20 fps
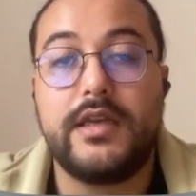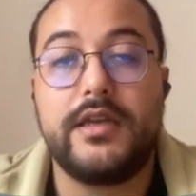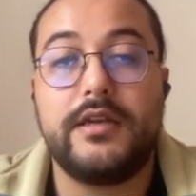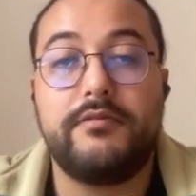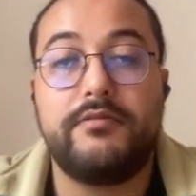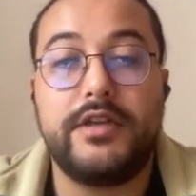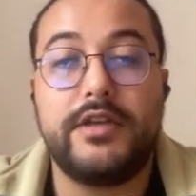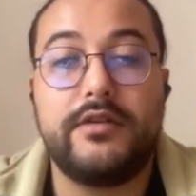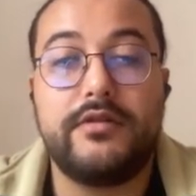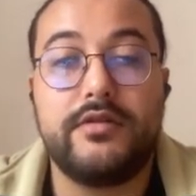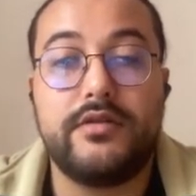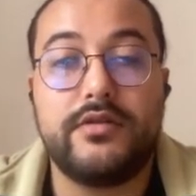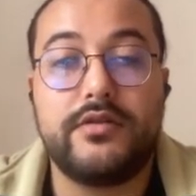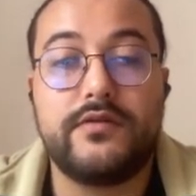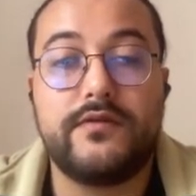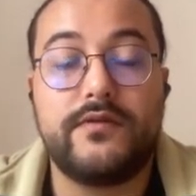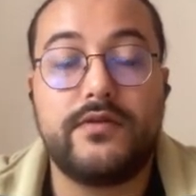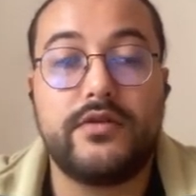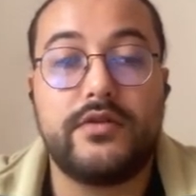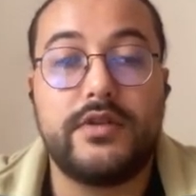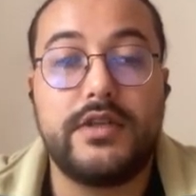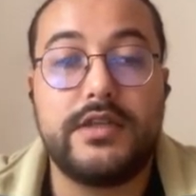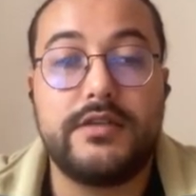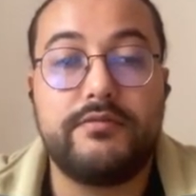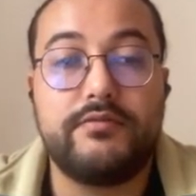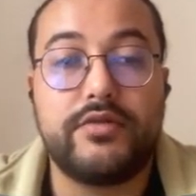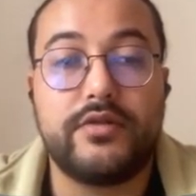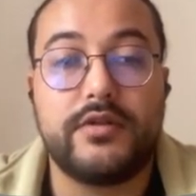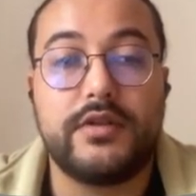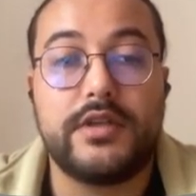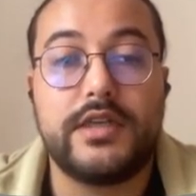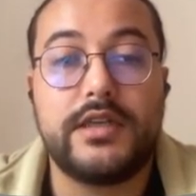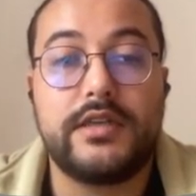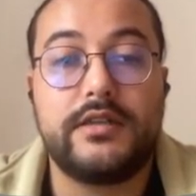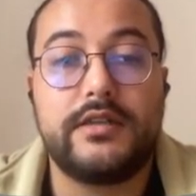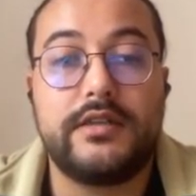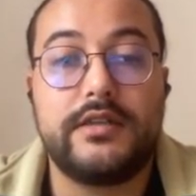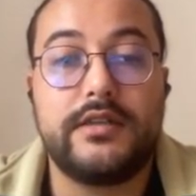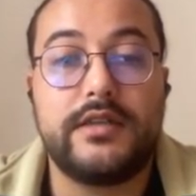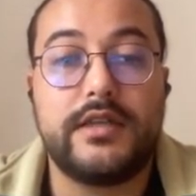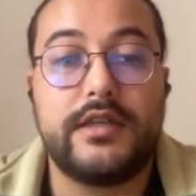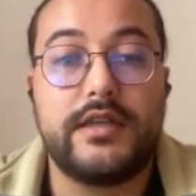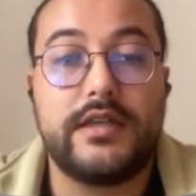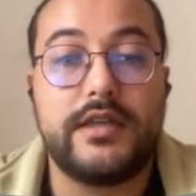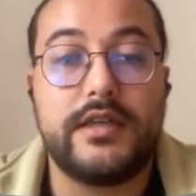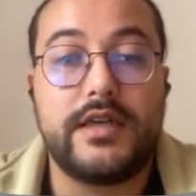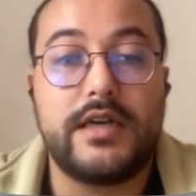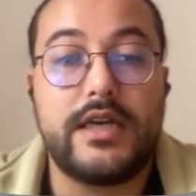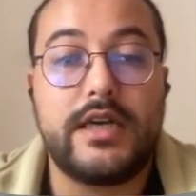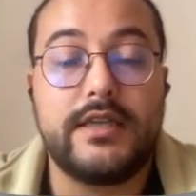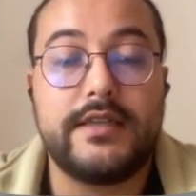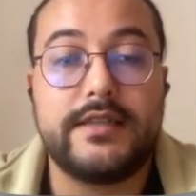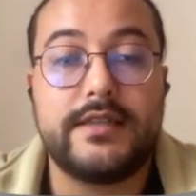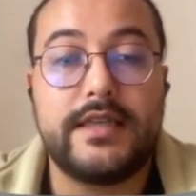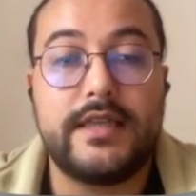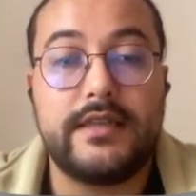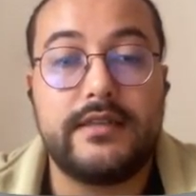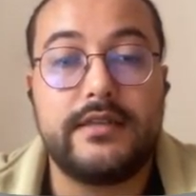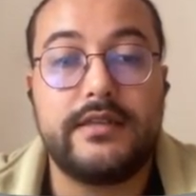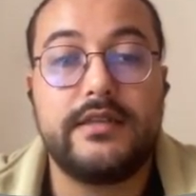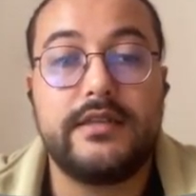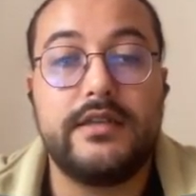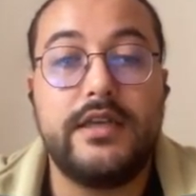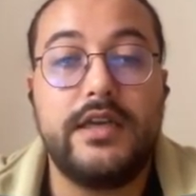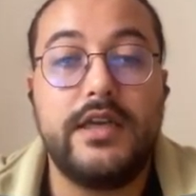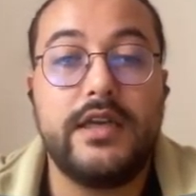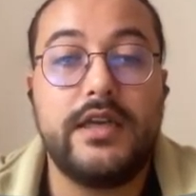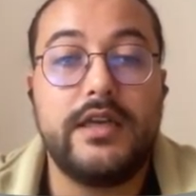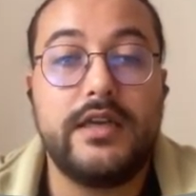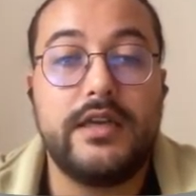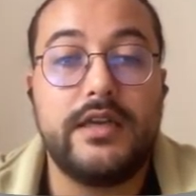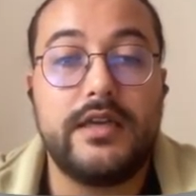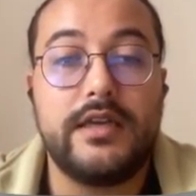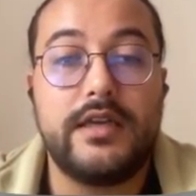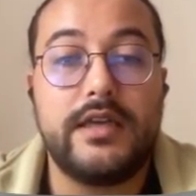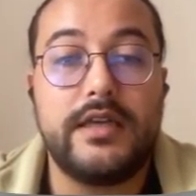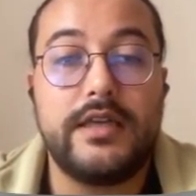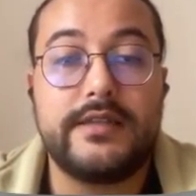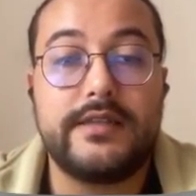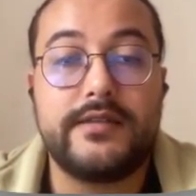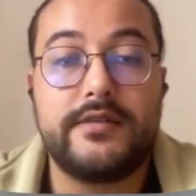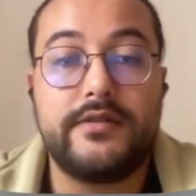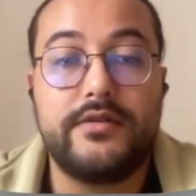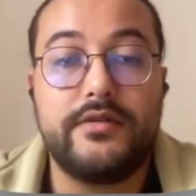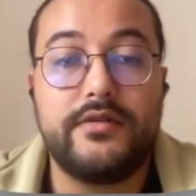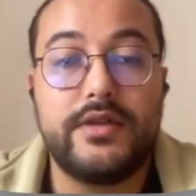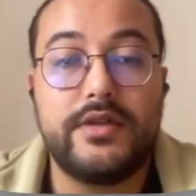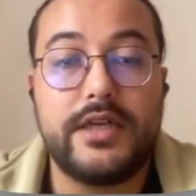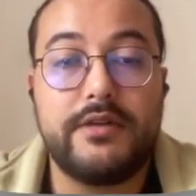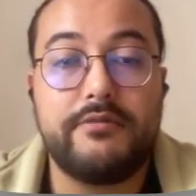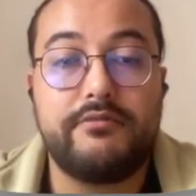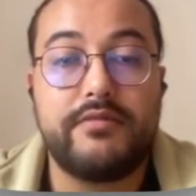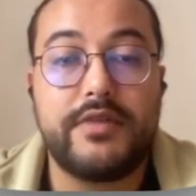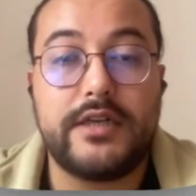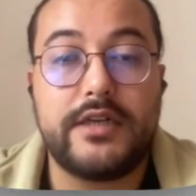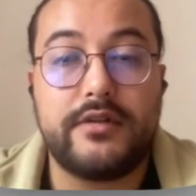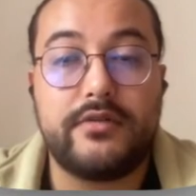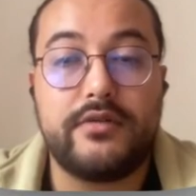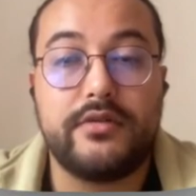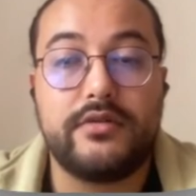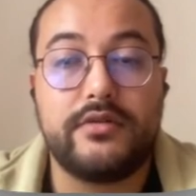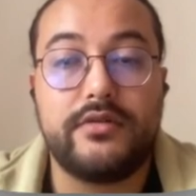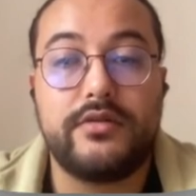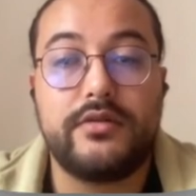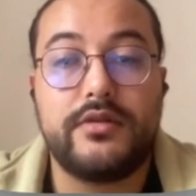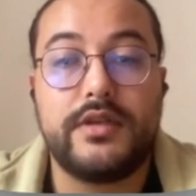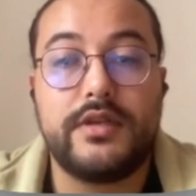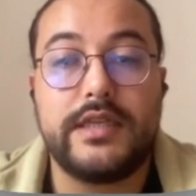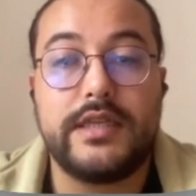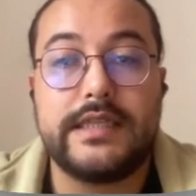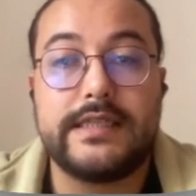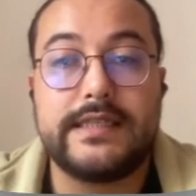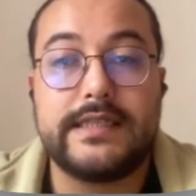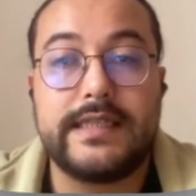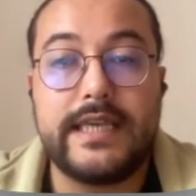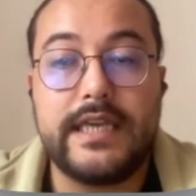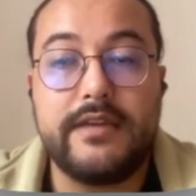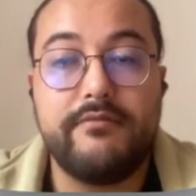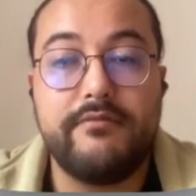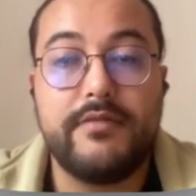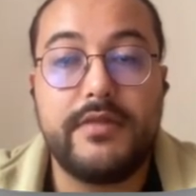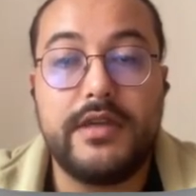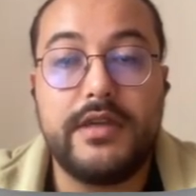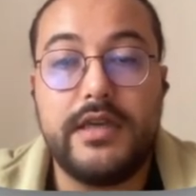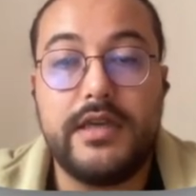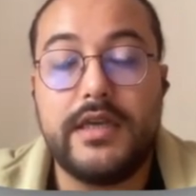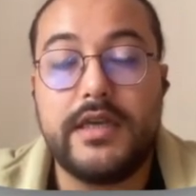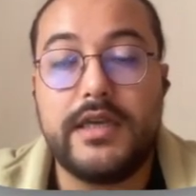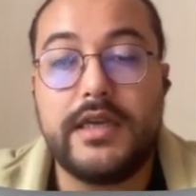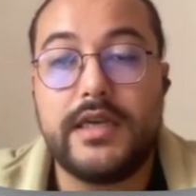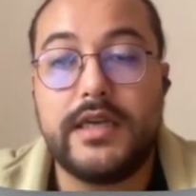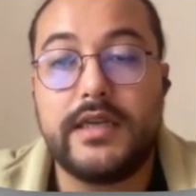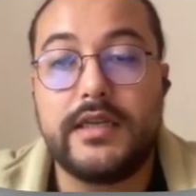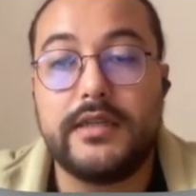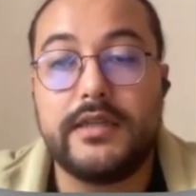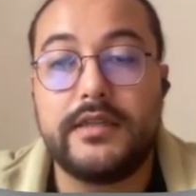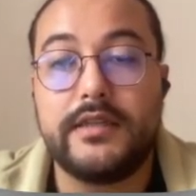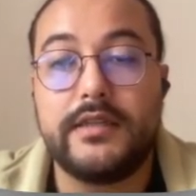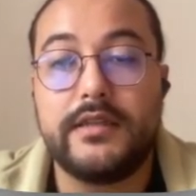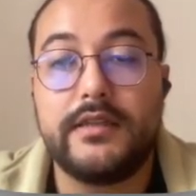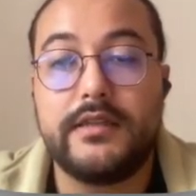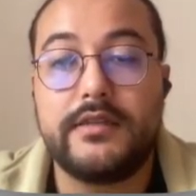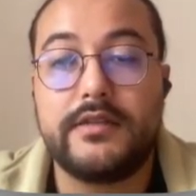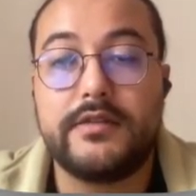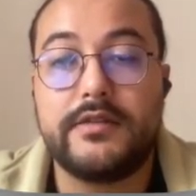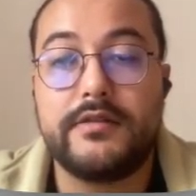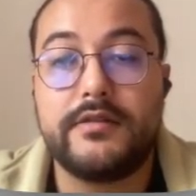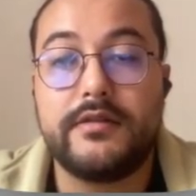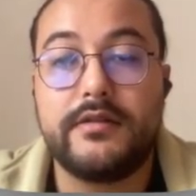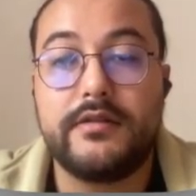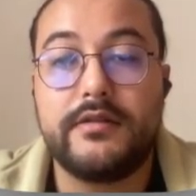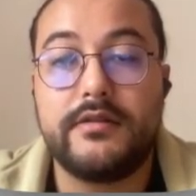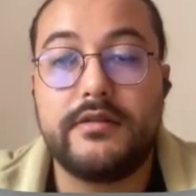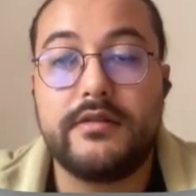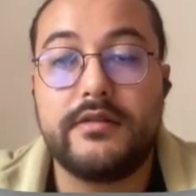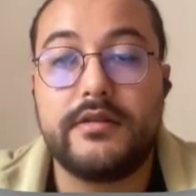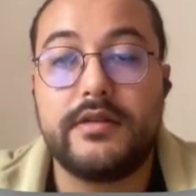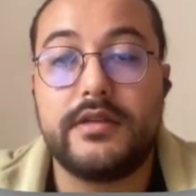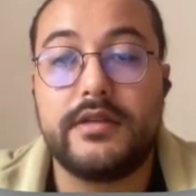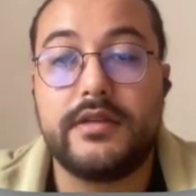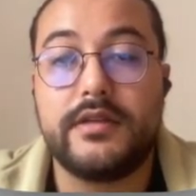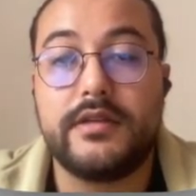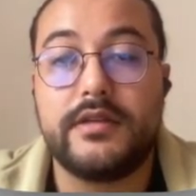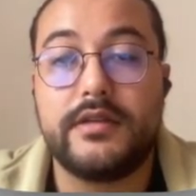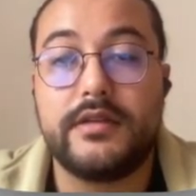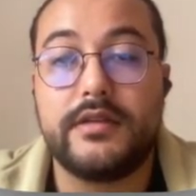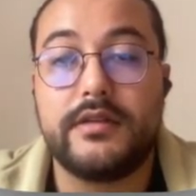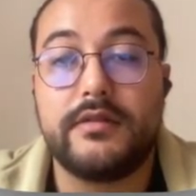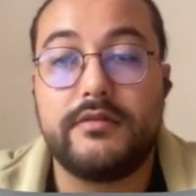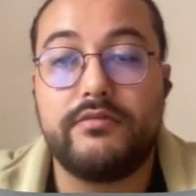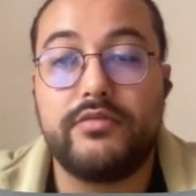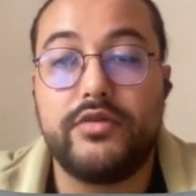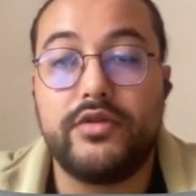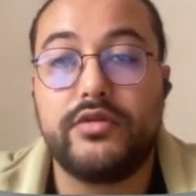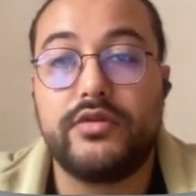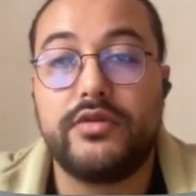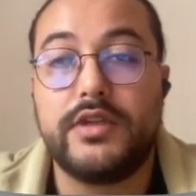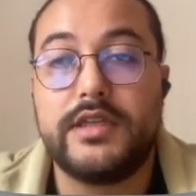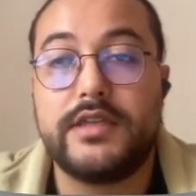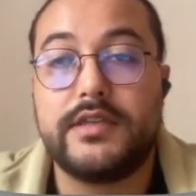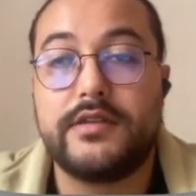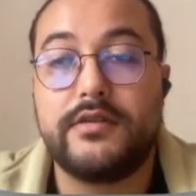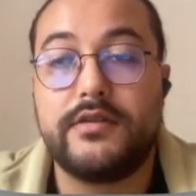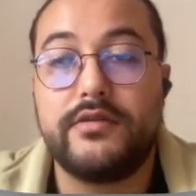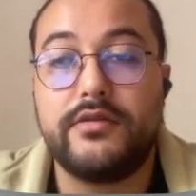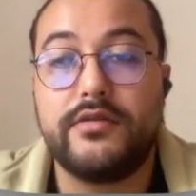Because for this product I set SQ and barcode as same, and it's both SQ